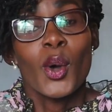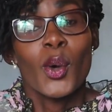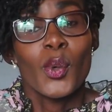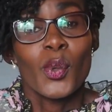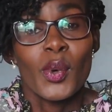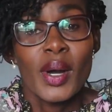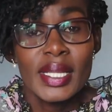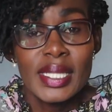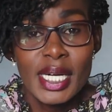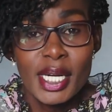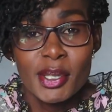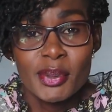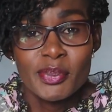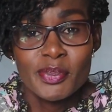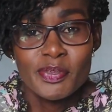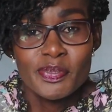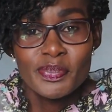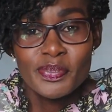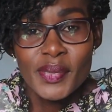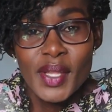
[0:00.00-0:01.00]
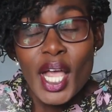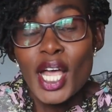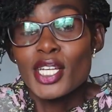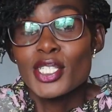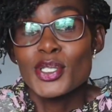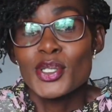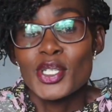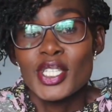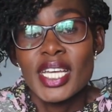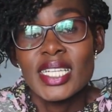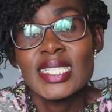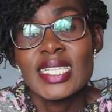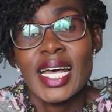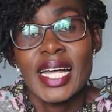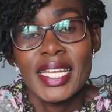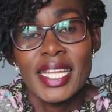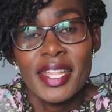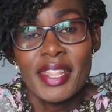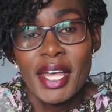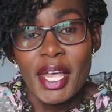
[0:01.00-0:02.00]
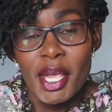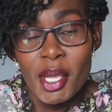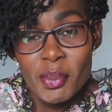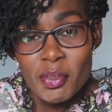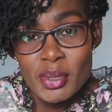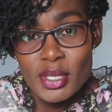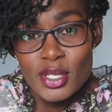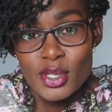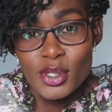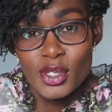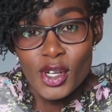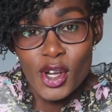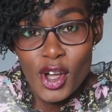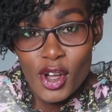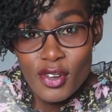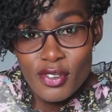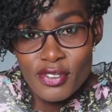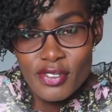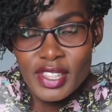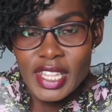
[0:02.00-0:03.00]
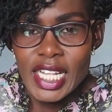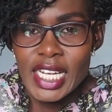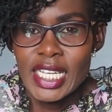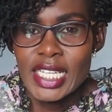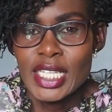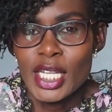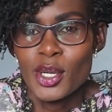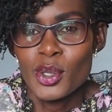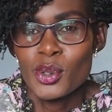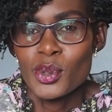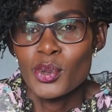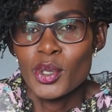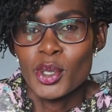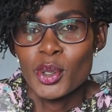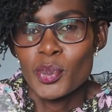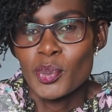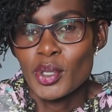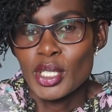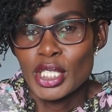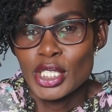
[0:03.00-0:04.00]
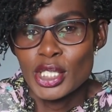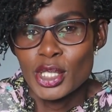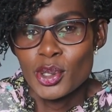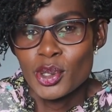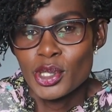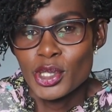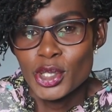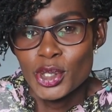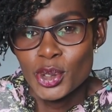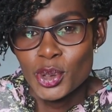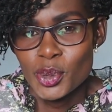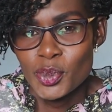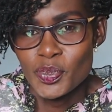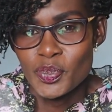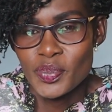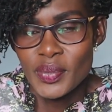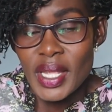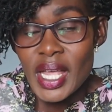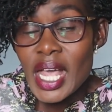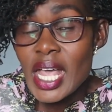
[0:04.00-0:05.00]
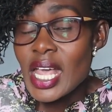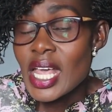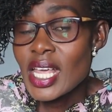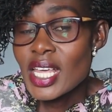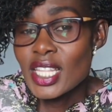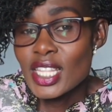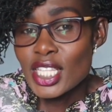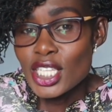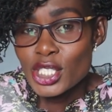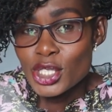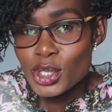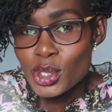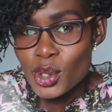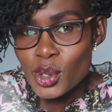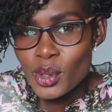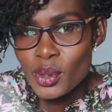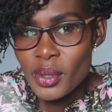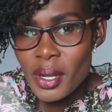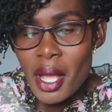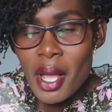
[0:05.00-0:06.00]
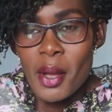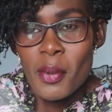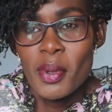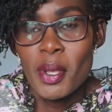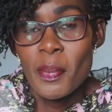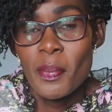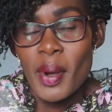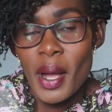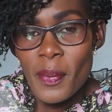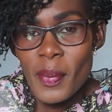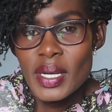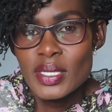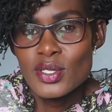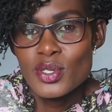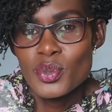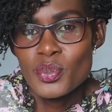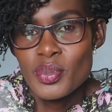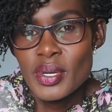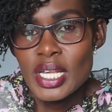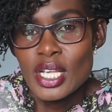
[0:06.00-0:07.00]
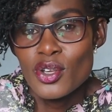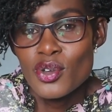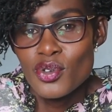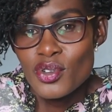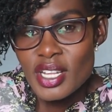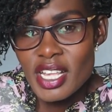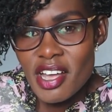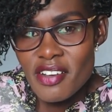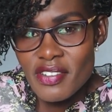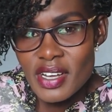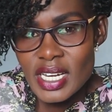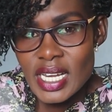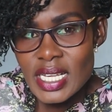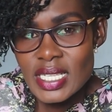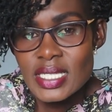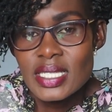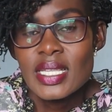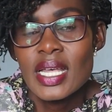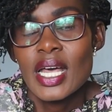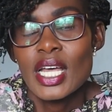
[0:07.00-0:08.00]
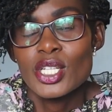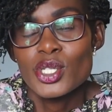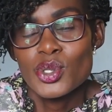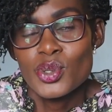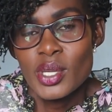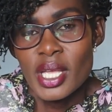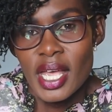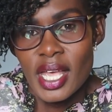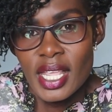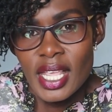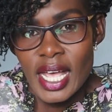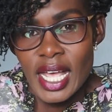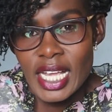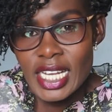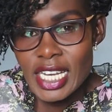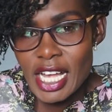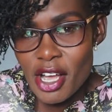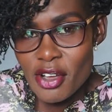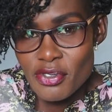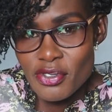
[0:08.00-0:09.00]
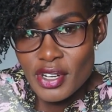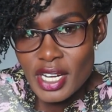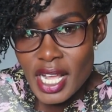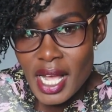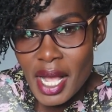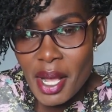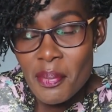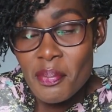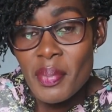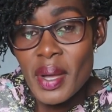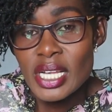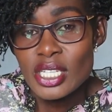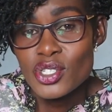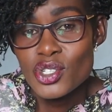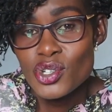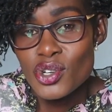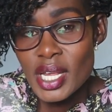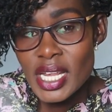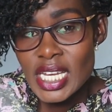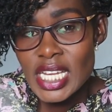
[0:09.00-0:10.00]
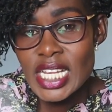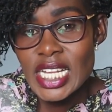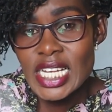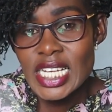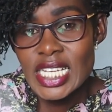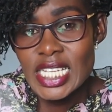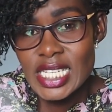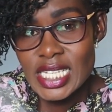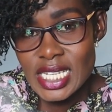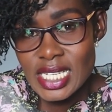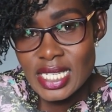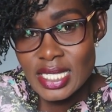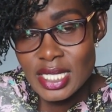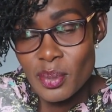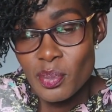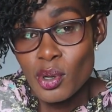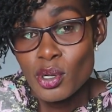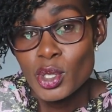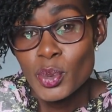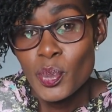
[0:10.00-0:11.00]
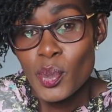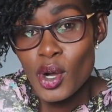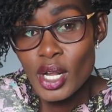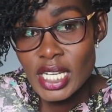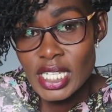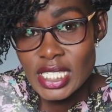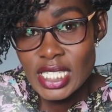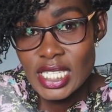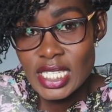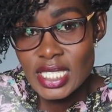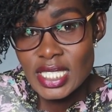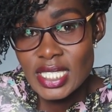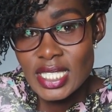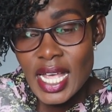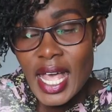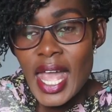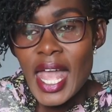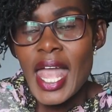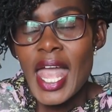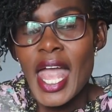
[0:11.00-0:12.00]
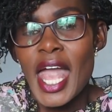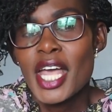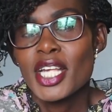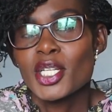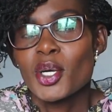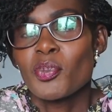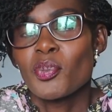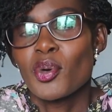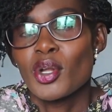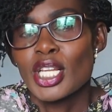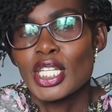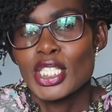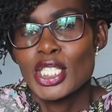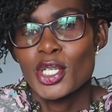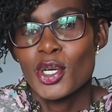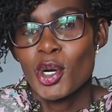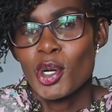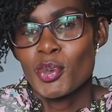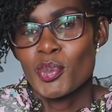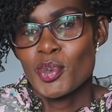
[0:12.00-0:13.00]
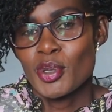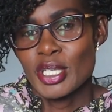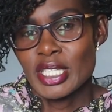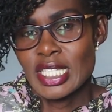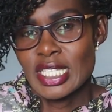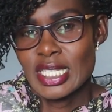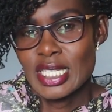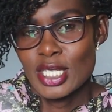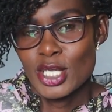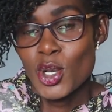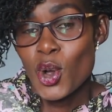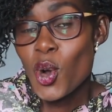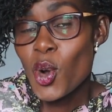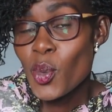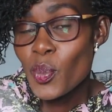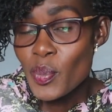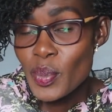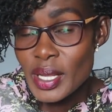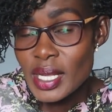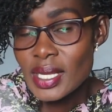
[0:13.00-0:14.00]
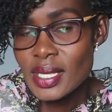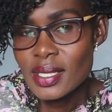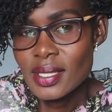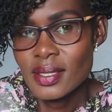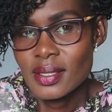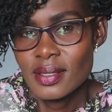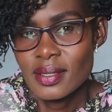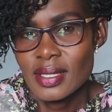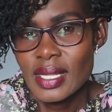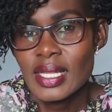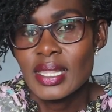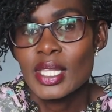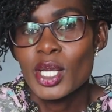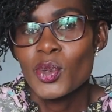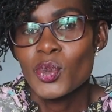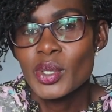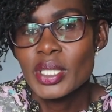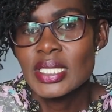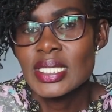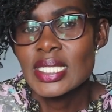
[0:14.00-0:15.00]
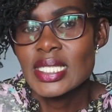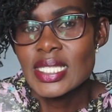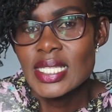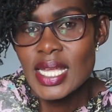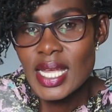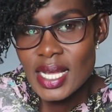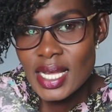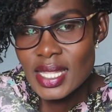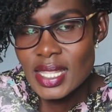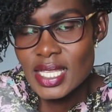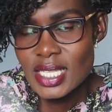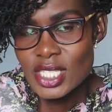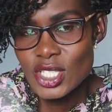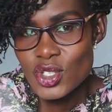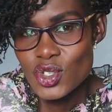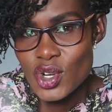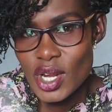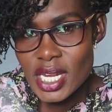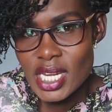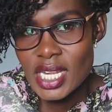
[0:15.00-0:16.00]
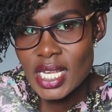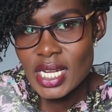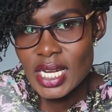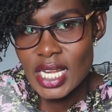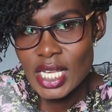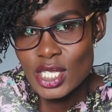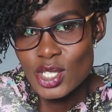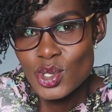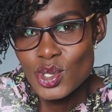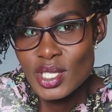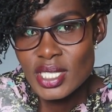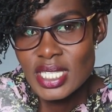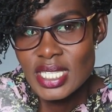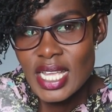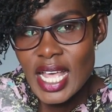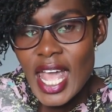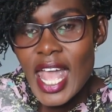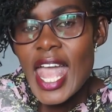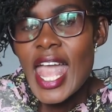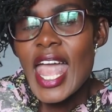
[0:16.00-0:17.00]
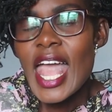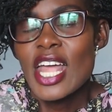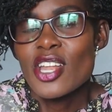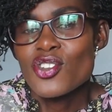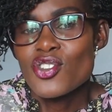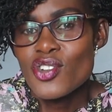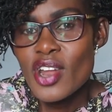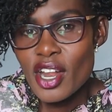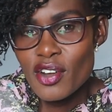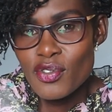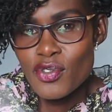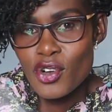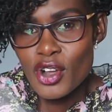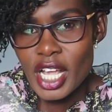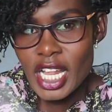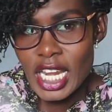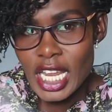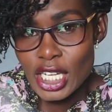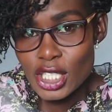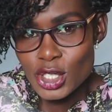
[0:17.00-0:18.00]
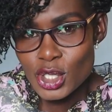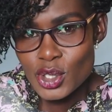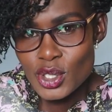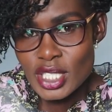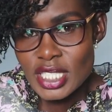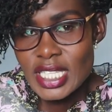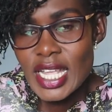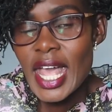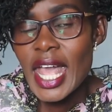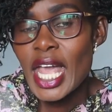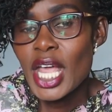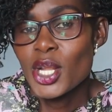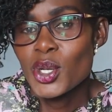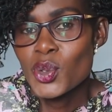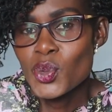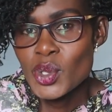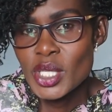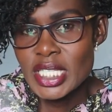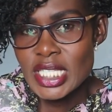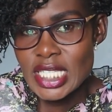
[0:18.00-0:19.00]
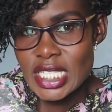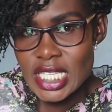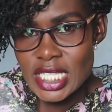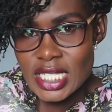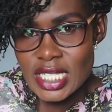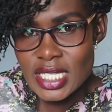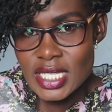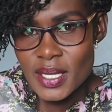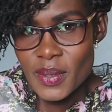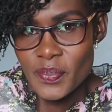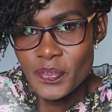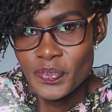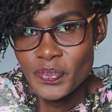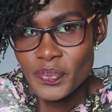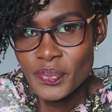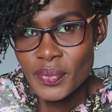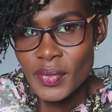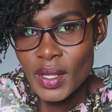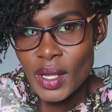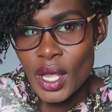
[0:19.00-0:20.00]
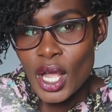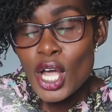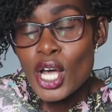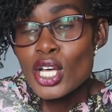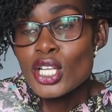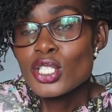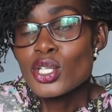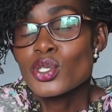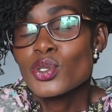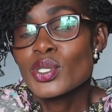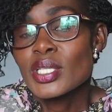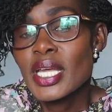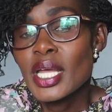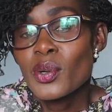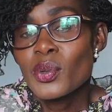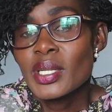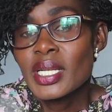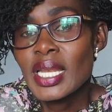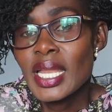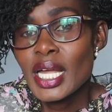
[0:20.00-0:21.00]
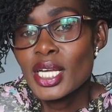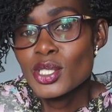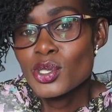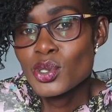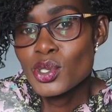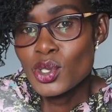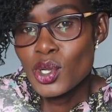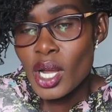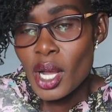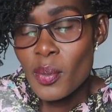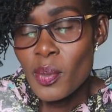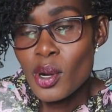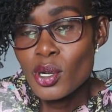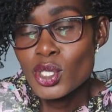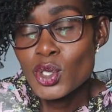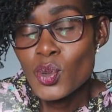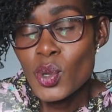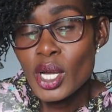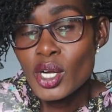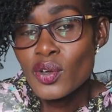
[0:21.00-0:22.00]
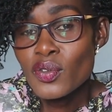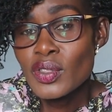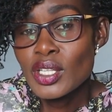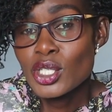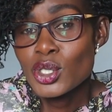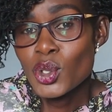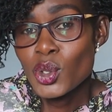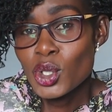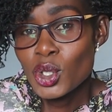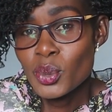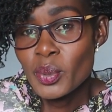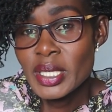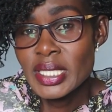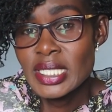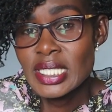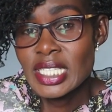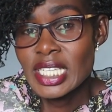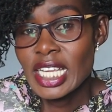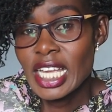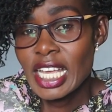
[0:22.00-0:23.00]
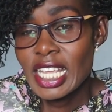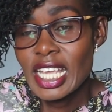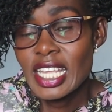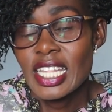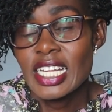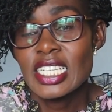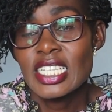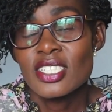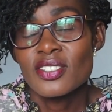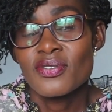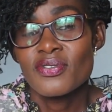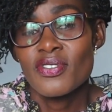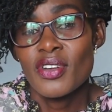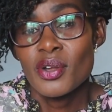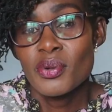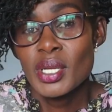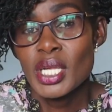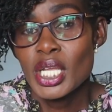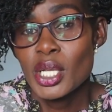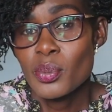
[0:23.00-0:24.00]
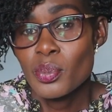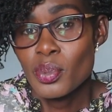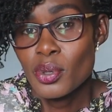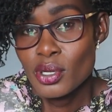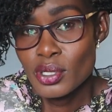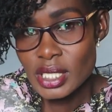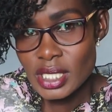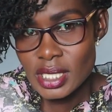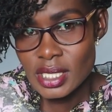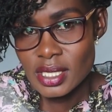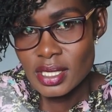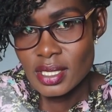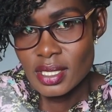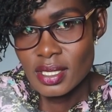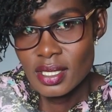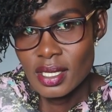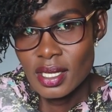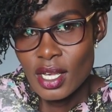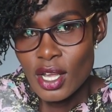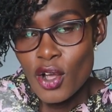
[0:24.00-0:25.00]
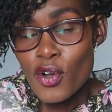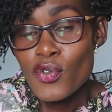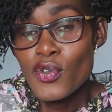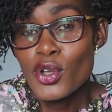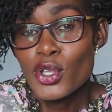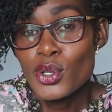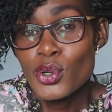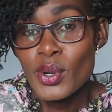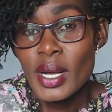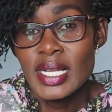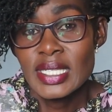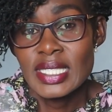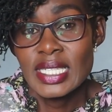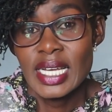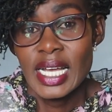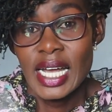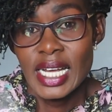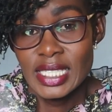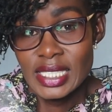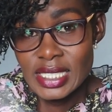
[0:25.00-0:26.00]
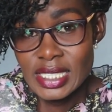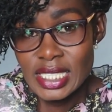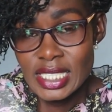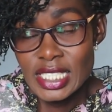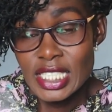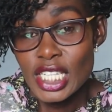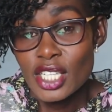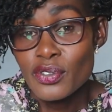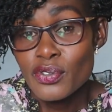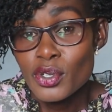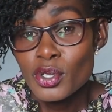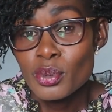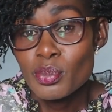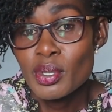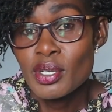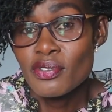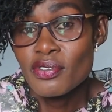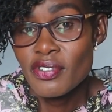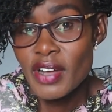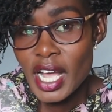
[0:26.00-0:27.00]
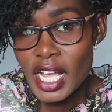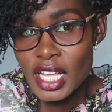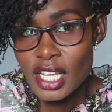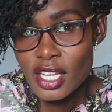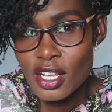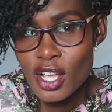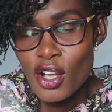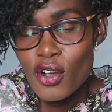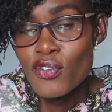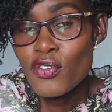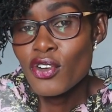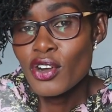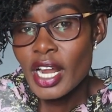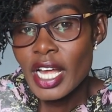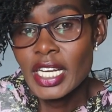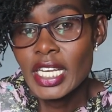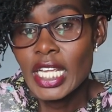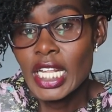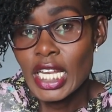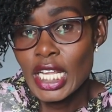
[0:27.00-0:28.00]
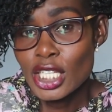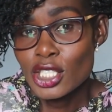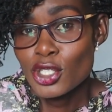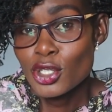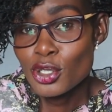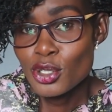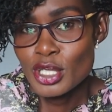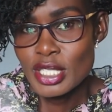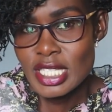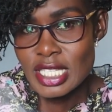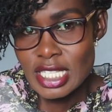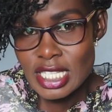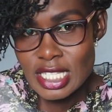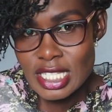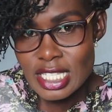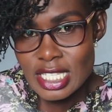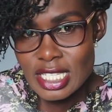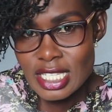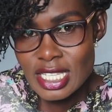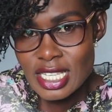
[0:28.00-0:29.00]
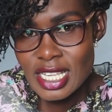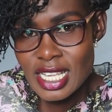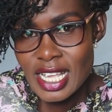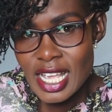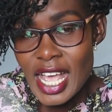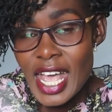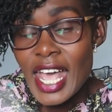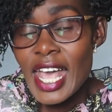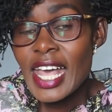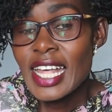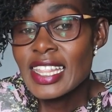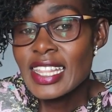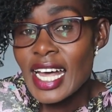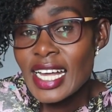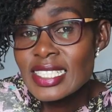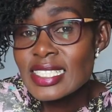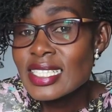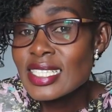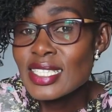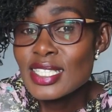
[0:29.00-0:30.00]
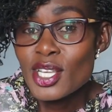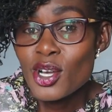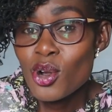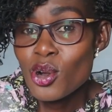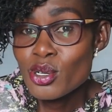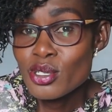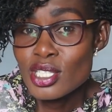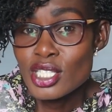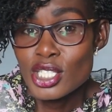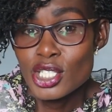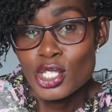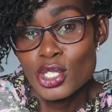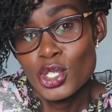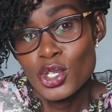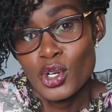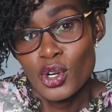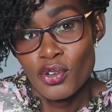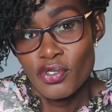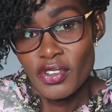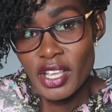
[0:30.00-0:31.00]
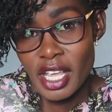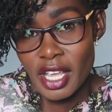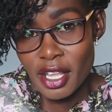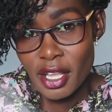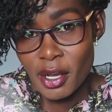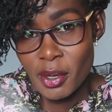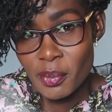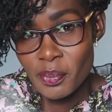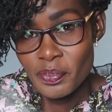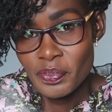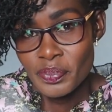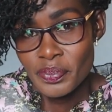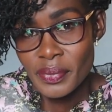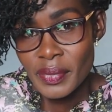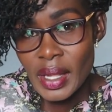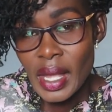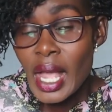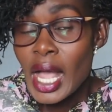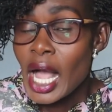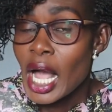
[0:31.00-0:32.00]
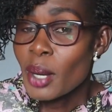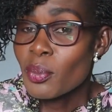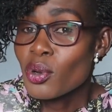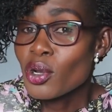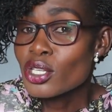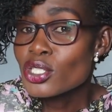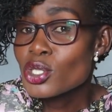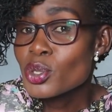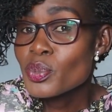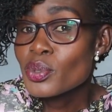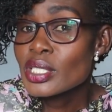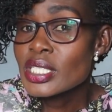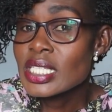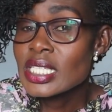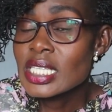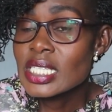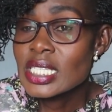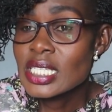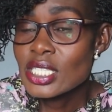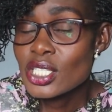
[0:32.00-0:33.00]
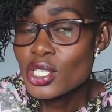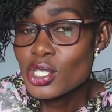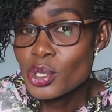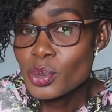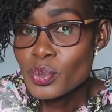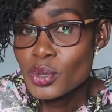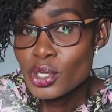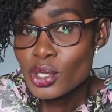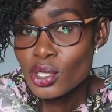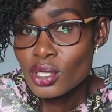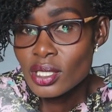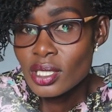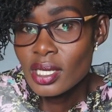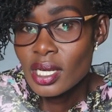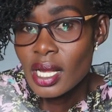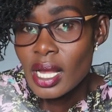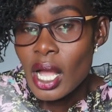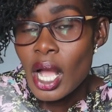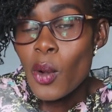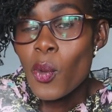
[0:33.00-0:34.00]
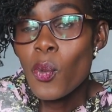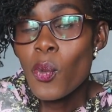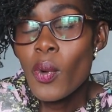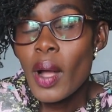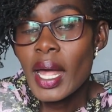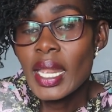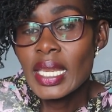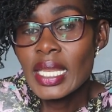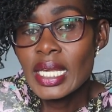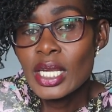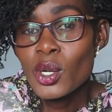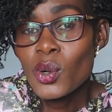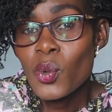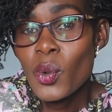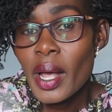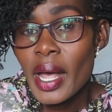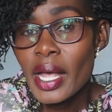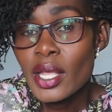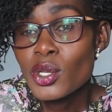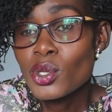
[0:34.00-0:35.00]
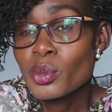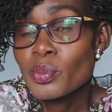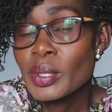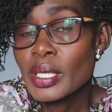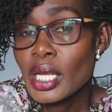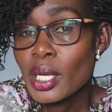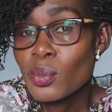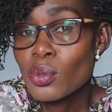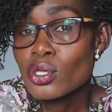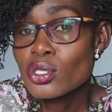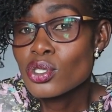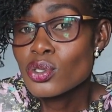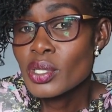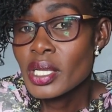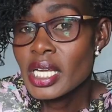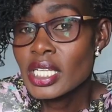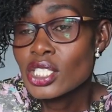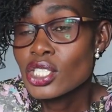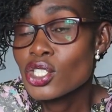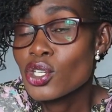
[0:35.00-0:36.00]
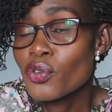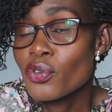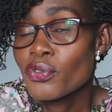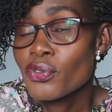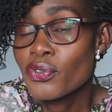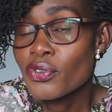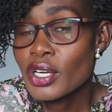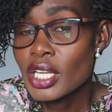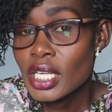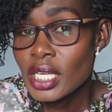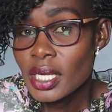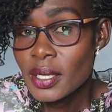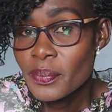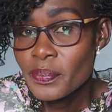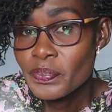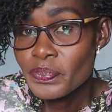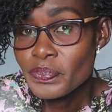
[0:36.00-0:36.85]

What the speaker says: Welcome to yet another episode of the Linda Ogweno Political Show. In this show, we purpose to bring good governance to Kenya and Africa by training leaders about politics and political processes, hoping that they will take these training lessons and run for elections and win seats. So today we'd like to talk about one of the documents in Kenya that is very important for you as a candidate if you'll be vying for an electoral seat. And that is the Constitution of Kenya. I'm going to put in the description a link where you'll be able to get your free